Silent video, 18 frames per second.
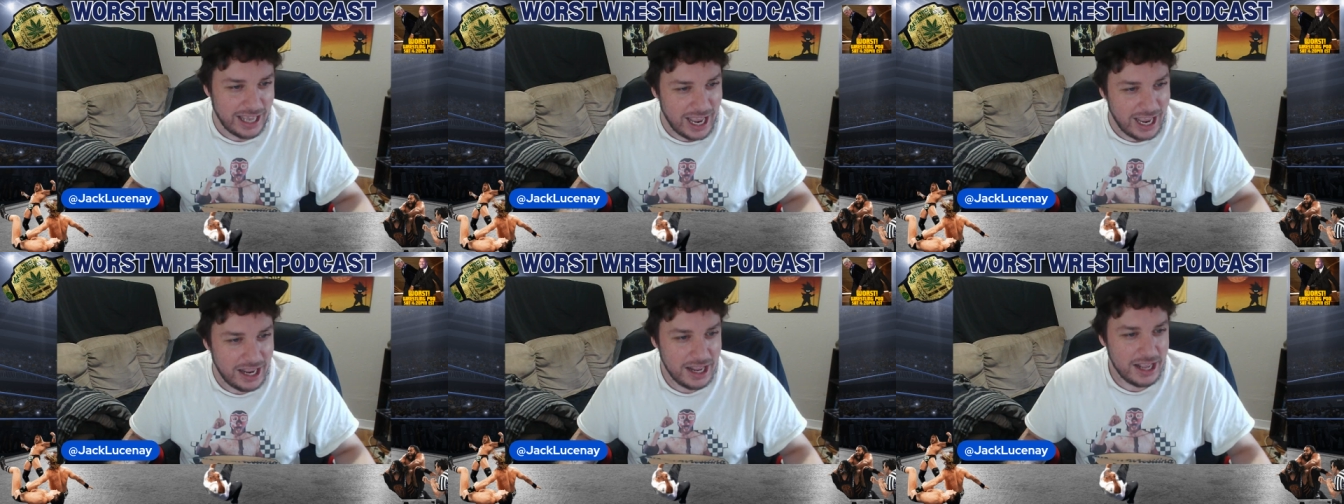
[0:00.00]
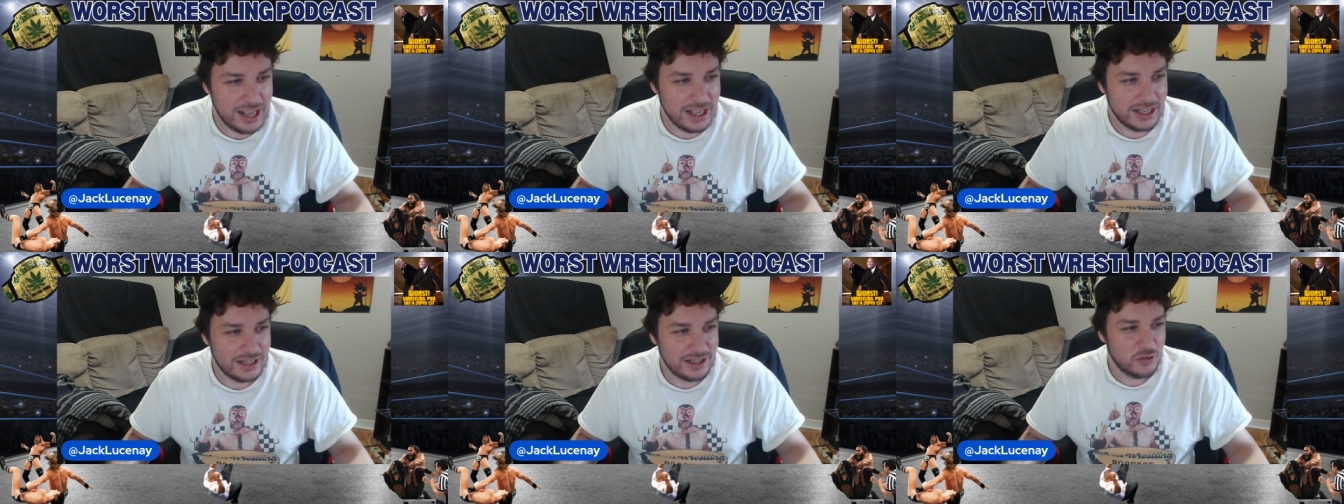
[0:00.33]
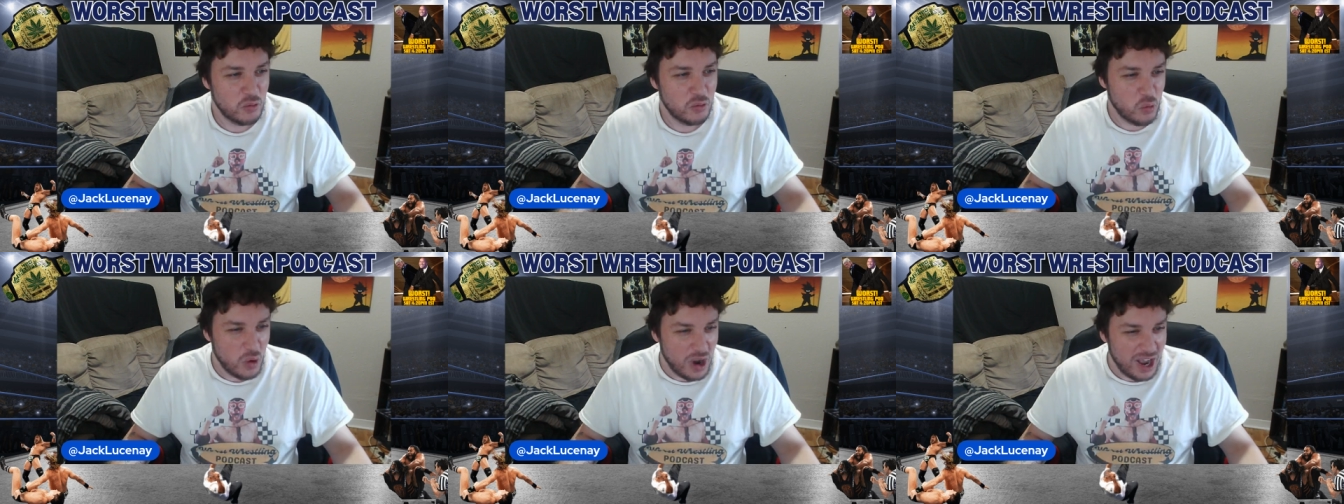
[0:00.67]
Kane.
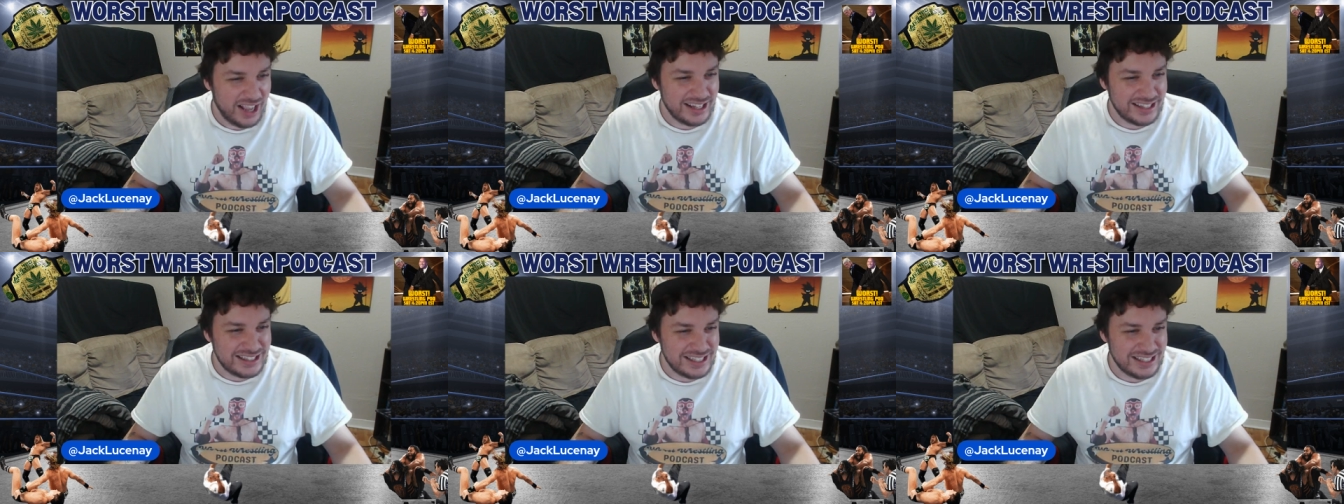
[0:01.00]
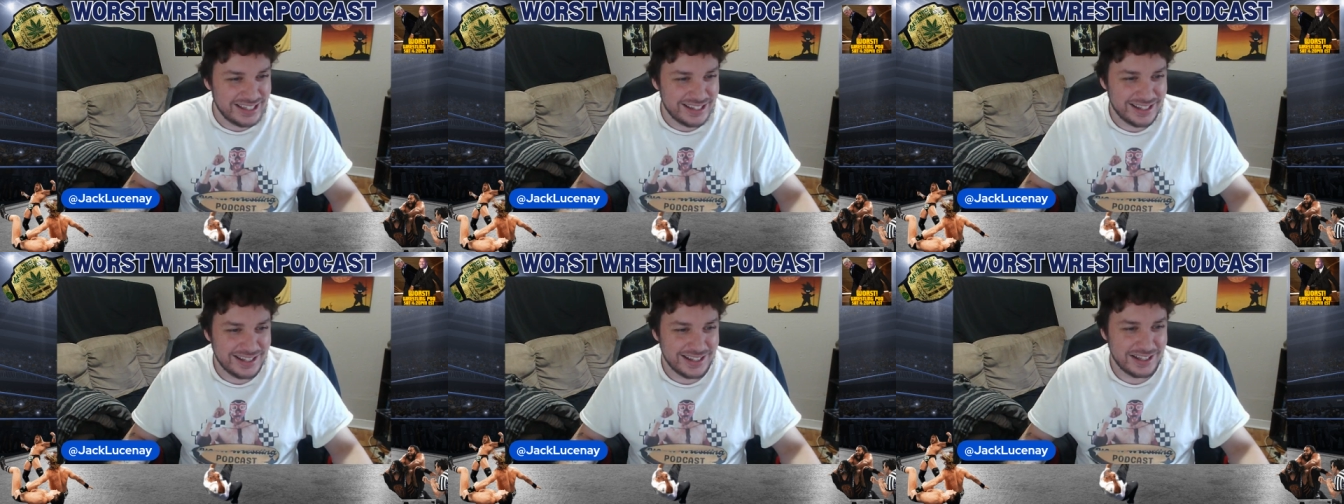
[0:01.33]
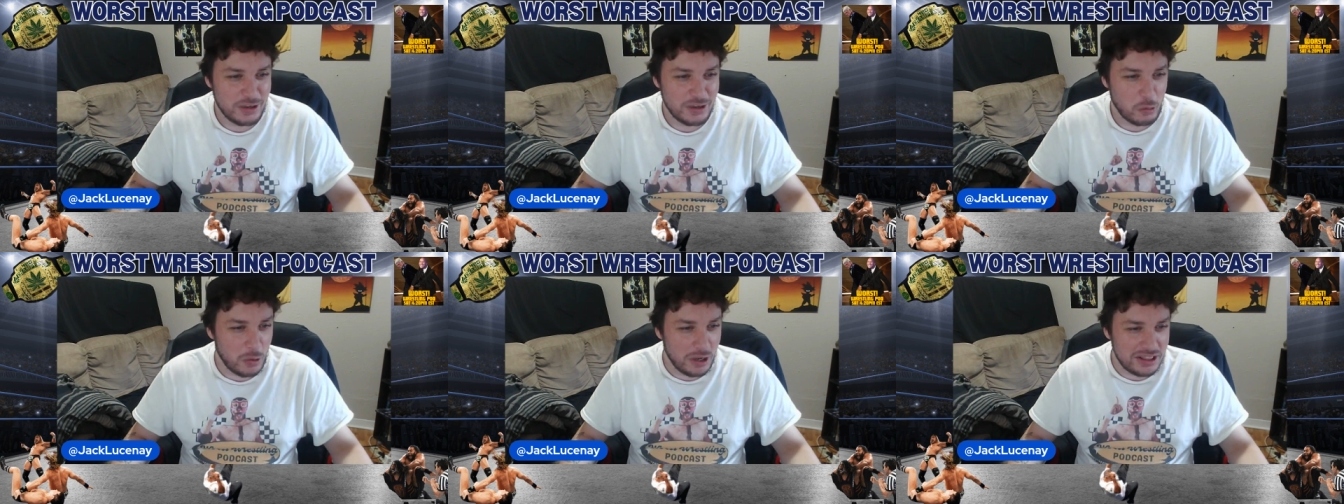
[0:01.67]
what?
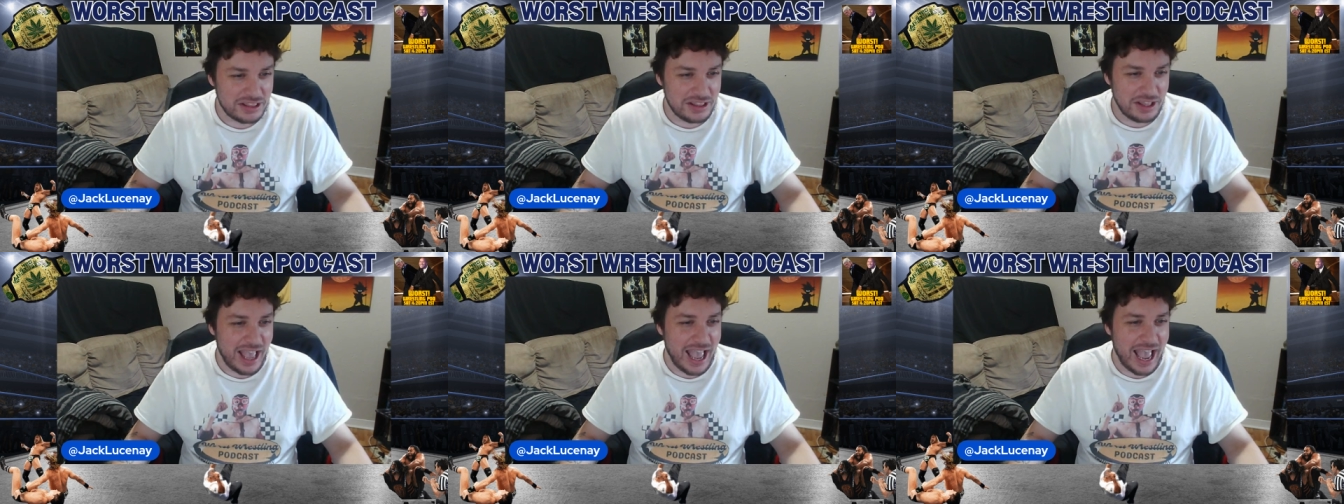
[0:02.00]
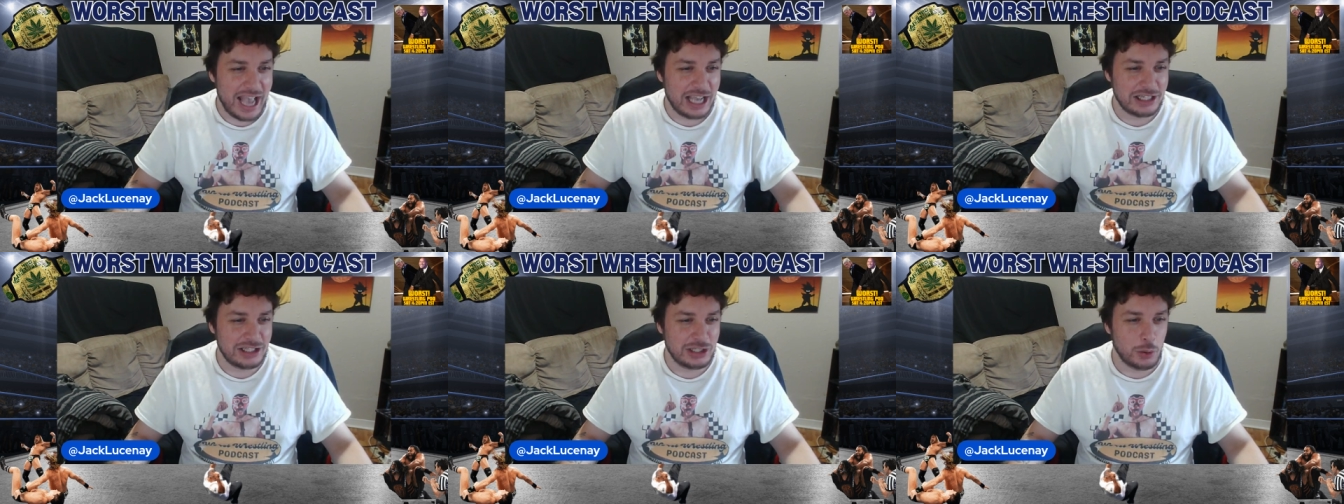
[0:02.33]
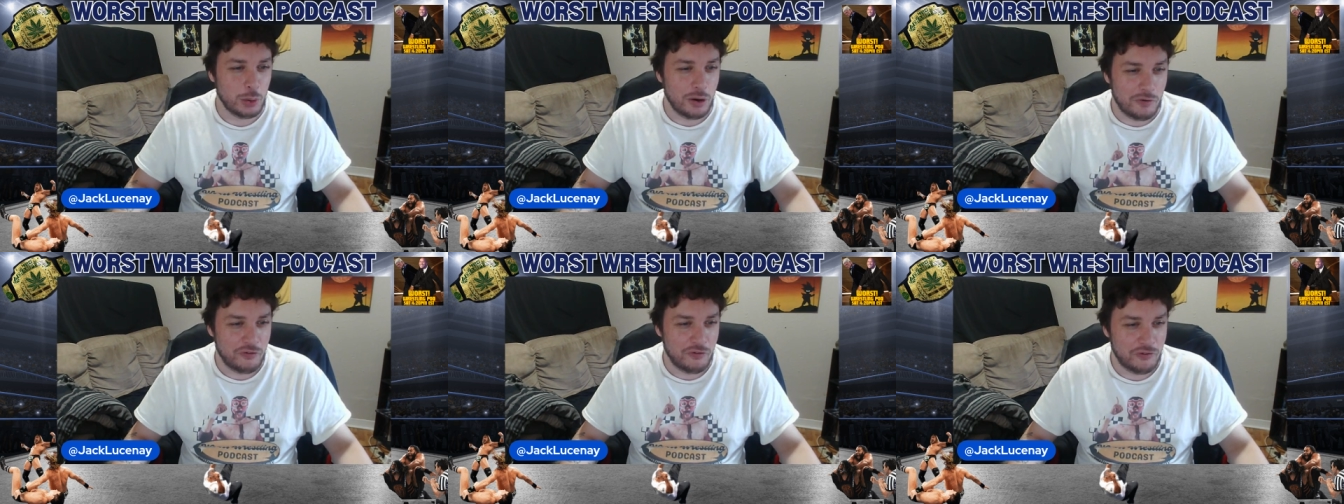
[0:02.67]
What the
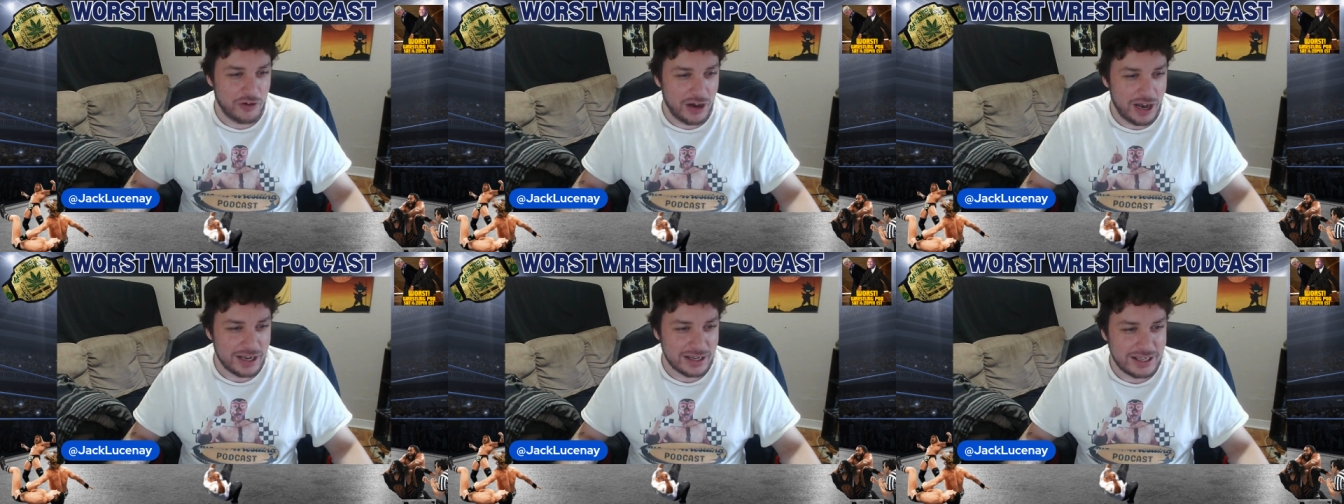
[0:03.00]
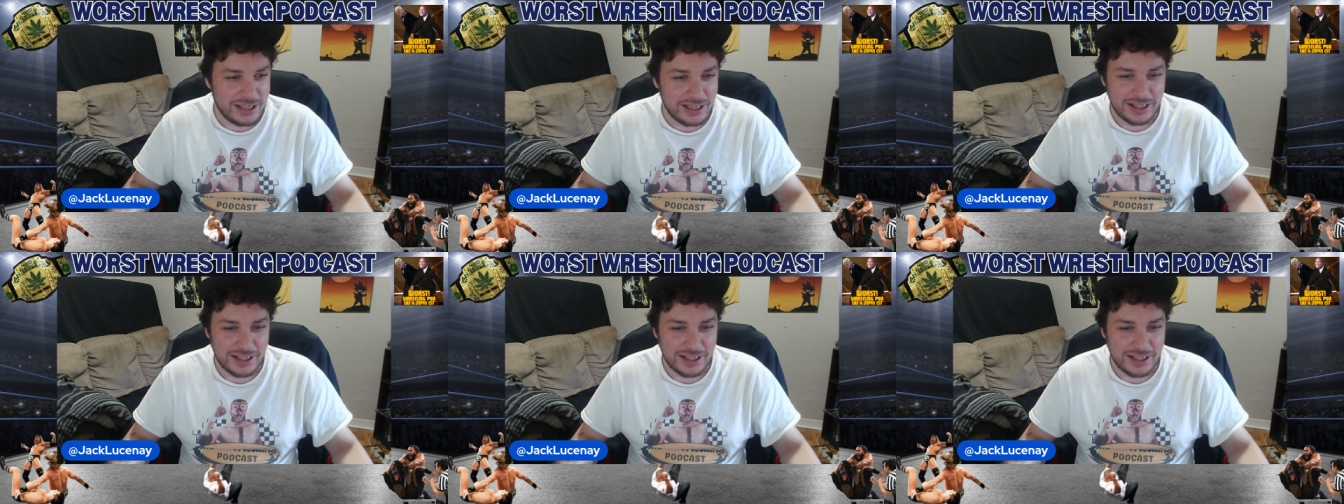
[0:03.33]
actual fuck?